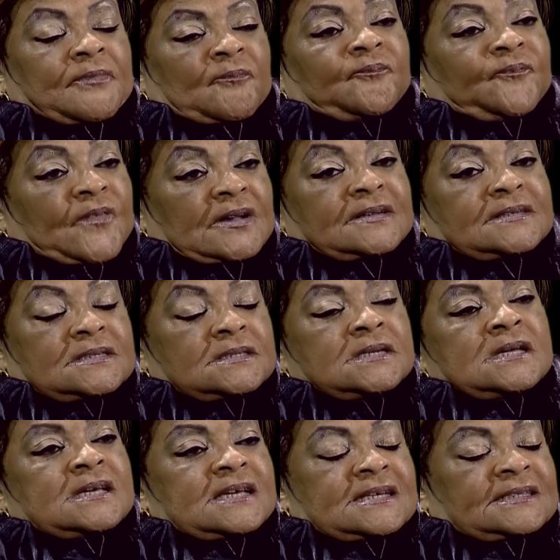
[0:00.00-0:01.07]
Because the funding
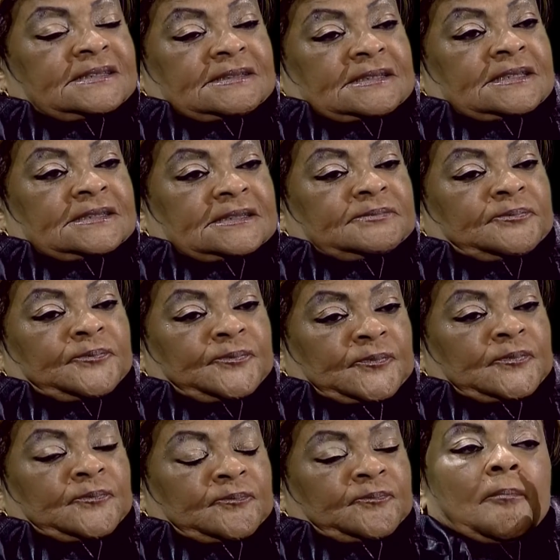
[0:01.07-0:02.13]
is
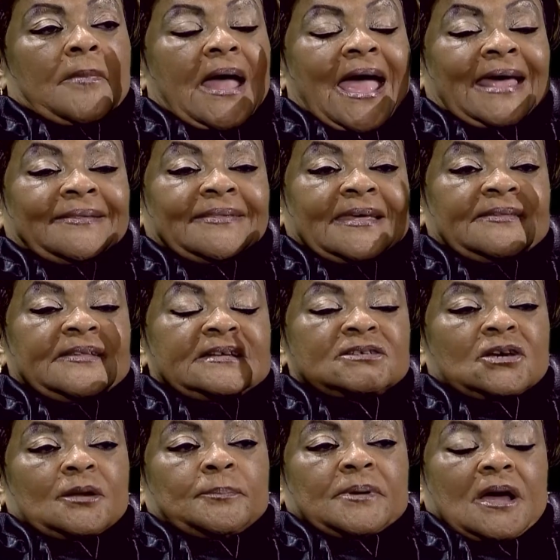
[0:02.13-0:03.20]
and then there's
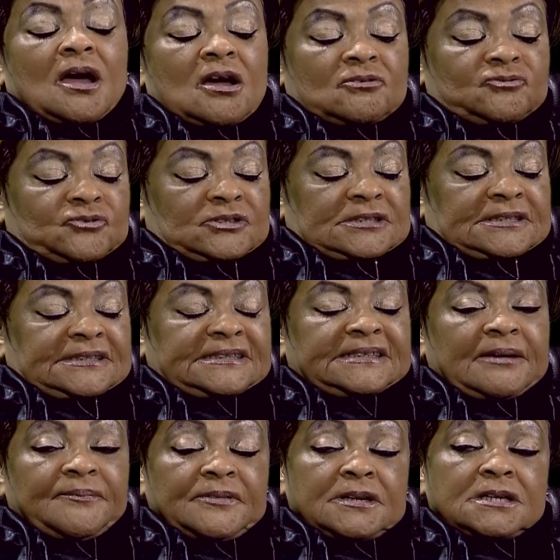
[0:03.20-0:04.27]
going to be
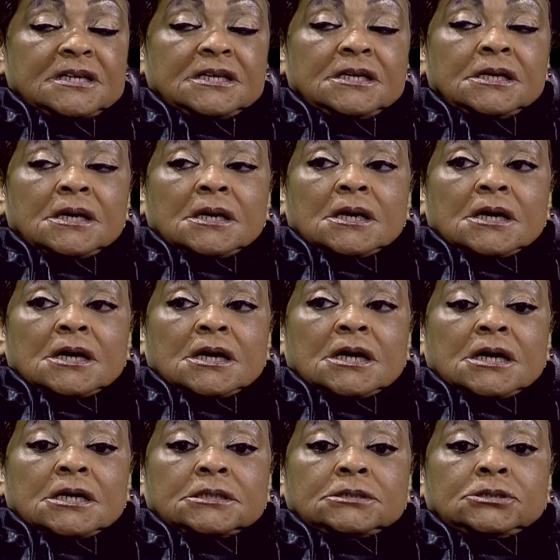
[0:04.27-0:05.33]
170
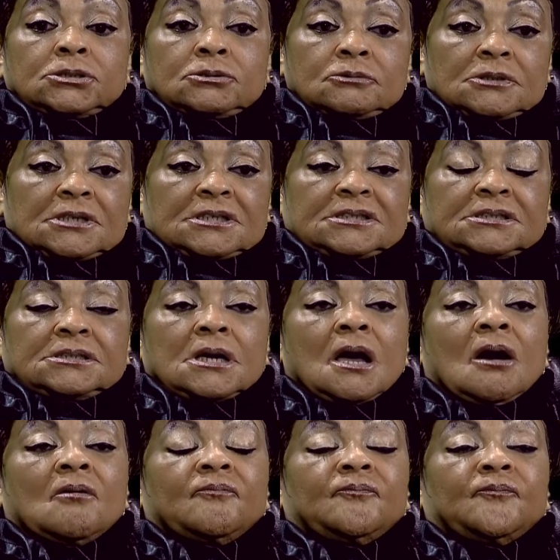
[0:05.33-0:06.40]
units
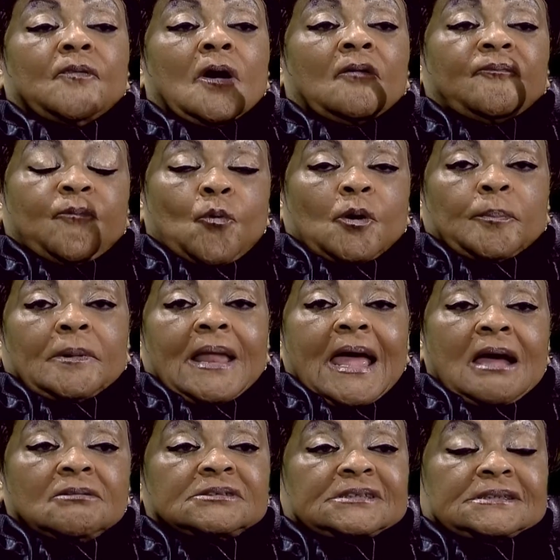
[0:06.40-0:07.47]
of affordable
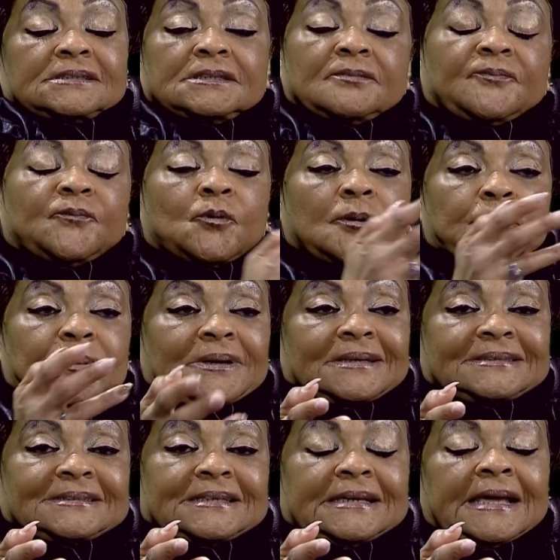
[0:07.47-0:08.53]
housing and
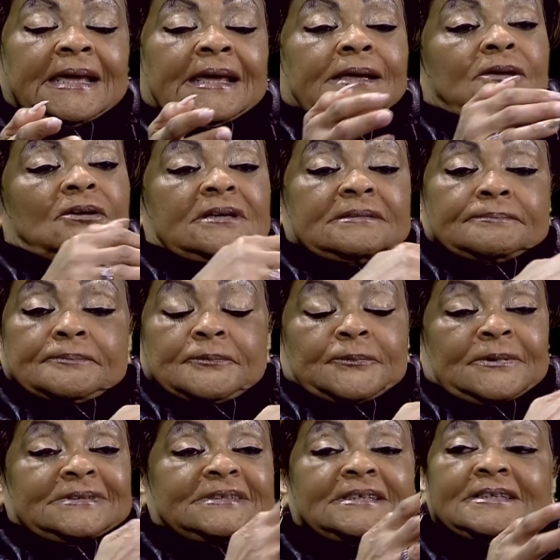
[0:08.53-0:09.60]
affordability.
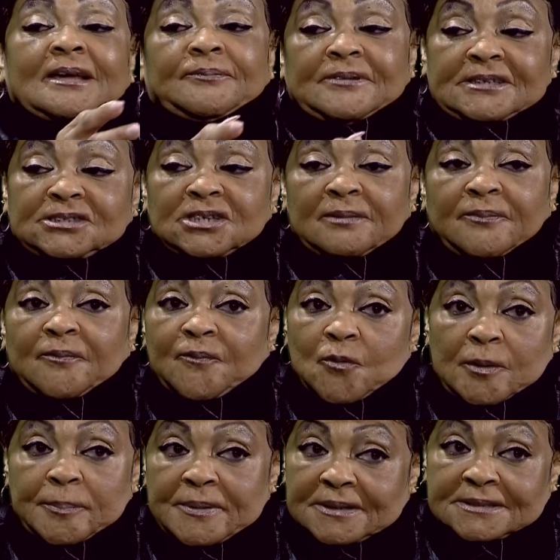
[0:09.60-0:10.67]
What's the definition of
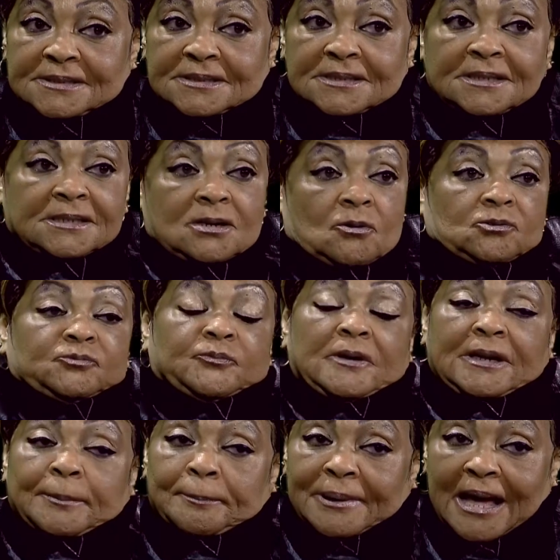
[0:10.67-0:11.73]
affordability? And it goes
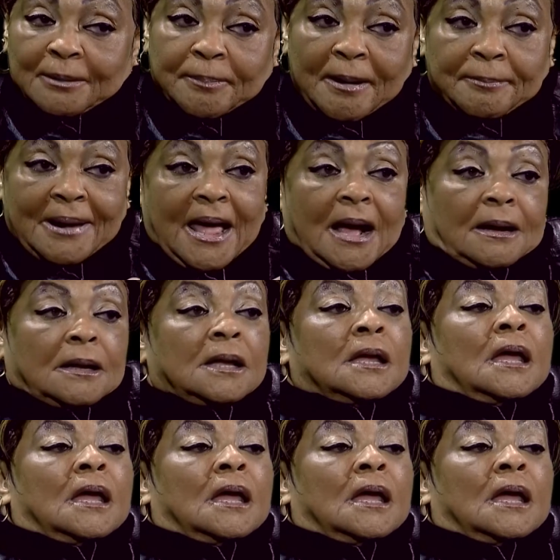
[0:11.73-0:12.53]
really block by block.